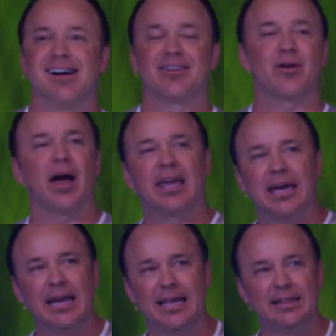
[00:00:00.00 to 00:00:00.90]
So I
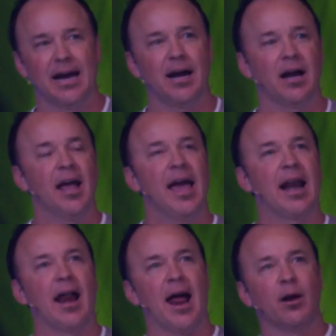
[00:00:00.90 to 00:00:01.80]
get in there, and
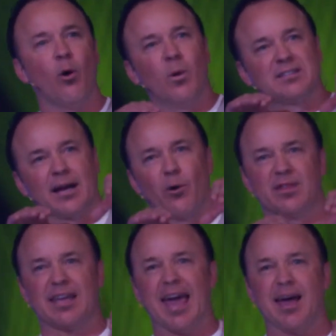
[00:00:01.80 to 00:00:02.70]
I know once I go in
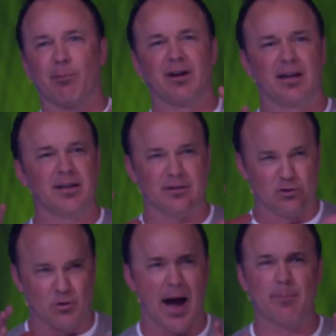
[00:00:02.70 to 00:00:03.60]
the gate, I'm going to get
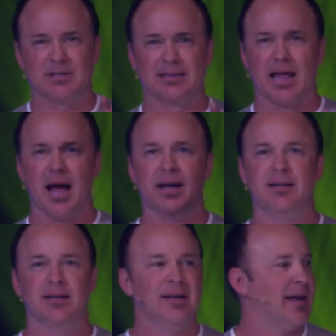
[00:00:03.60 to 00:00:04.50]
trapped in
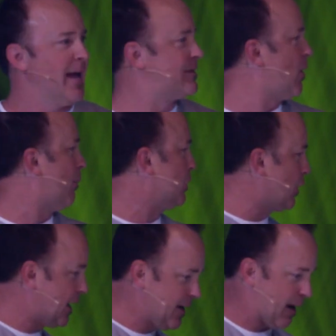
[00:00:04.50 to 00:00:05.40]
line. And so I'm
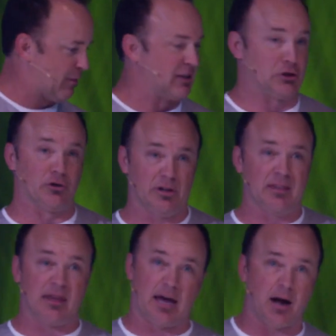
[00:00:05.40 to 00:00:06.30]
looking. I'm like, surely
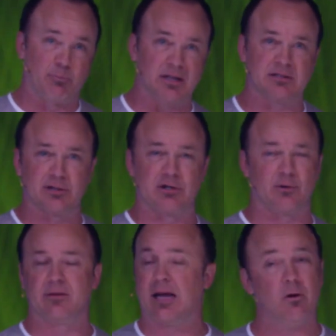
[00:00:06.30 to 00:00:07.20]
they got a place to turn
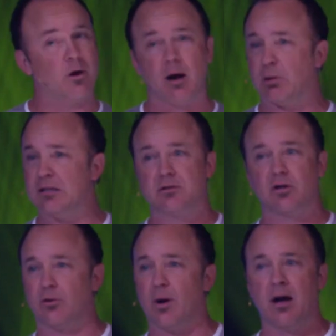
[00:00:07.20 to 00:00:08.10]
around. They don't got a place to
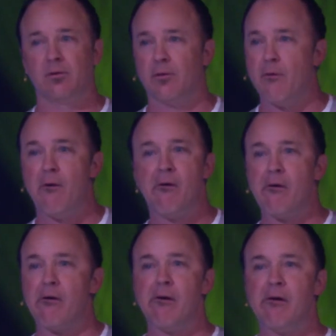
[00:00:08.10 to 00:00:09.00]
turn around.
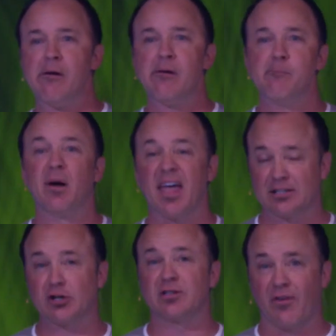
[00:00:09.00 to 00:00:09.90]
But that
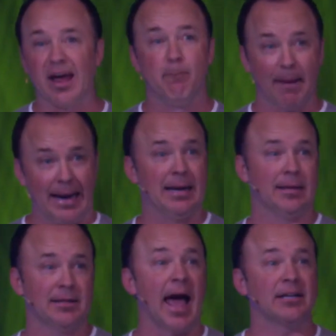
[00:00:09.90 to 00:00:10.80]
church van made
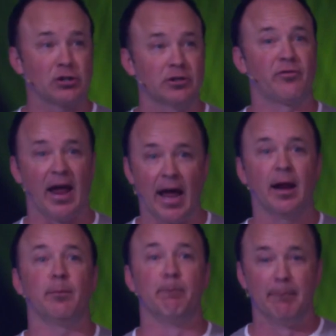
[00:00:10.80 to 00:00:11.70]
it. That church
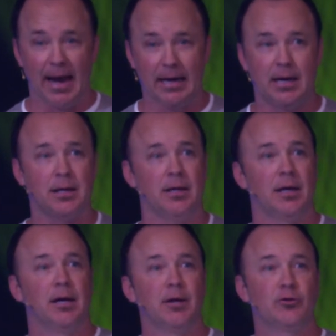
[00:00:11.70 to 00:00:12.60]
van made it
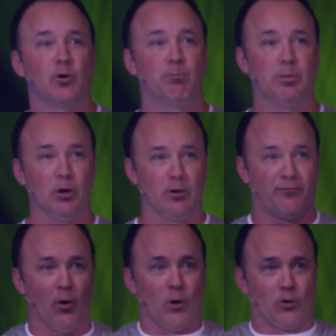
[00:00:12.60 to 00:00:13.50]
through
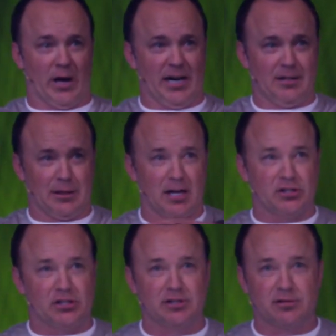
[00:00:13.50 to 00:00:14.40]
beautiful, green,
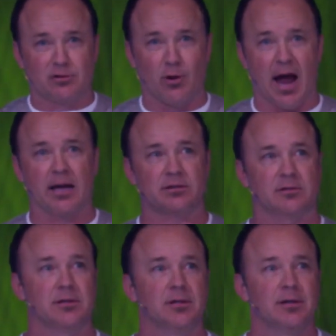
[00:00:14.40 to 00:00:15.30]
luscious grass.